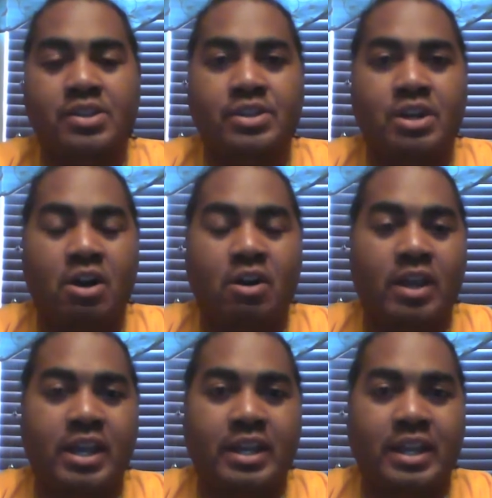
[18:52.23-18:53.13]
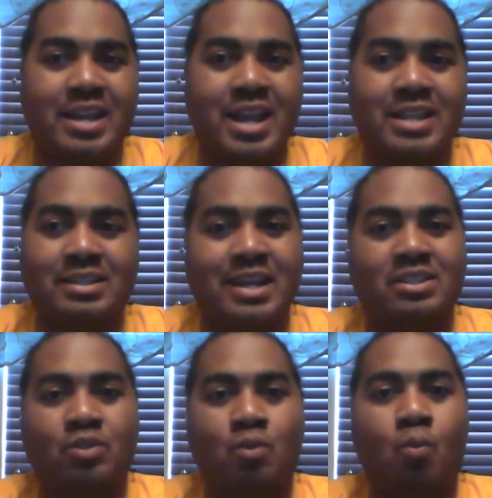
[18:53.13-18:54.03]
and
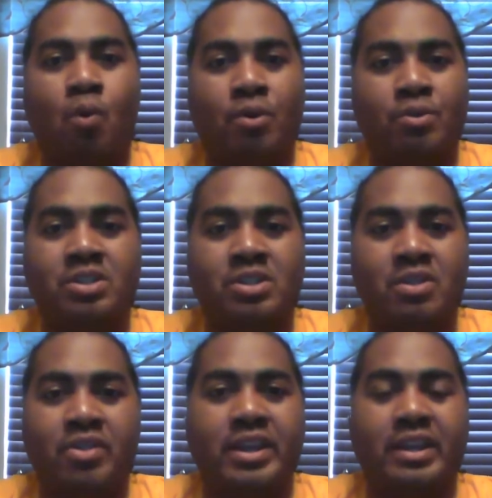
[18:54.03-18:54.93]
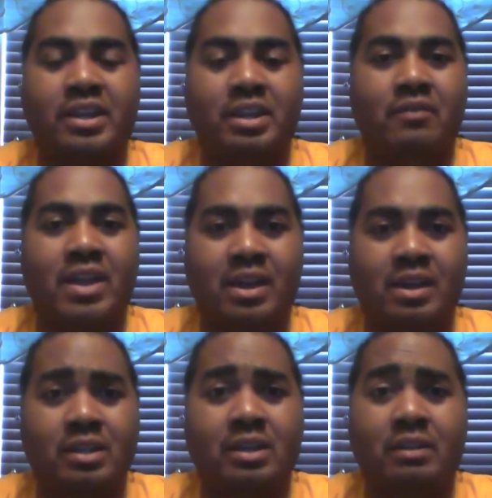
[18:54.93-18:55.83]
that's the worst thing that
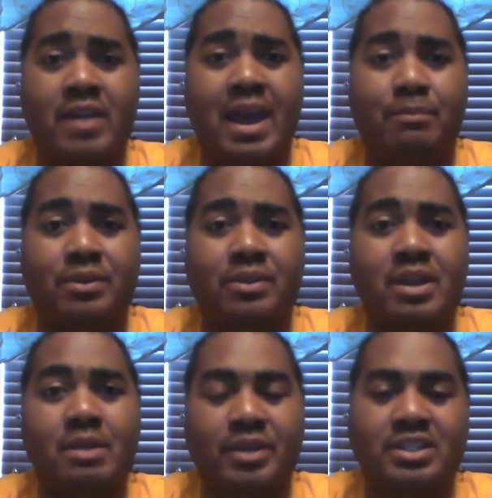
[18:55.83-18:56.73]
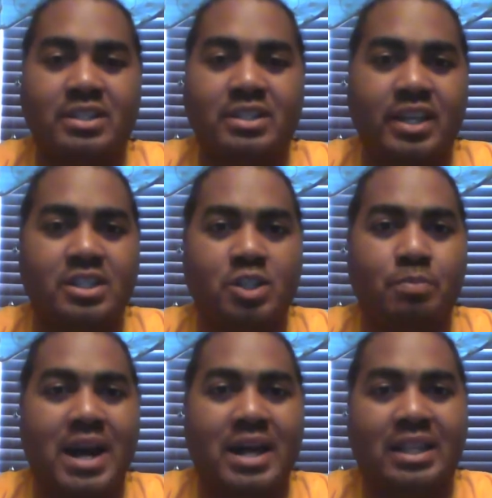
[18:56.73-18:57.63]
could have happened, because it takes the
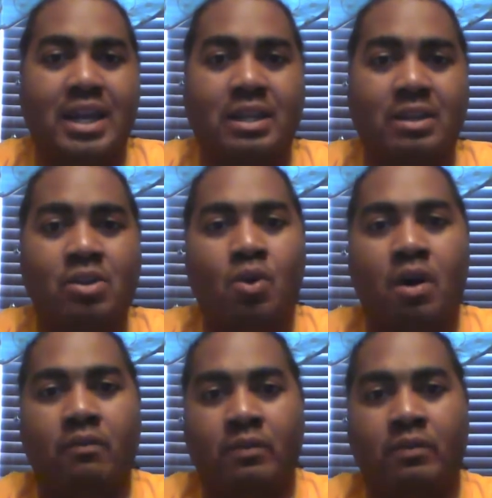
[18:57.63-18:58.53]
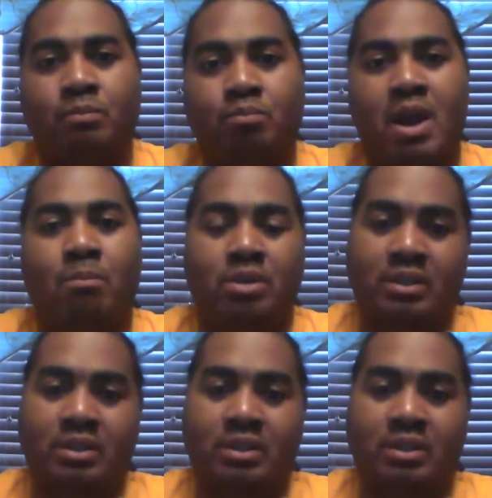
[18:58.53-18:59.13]
spotlight off of a problem.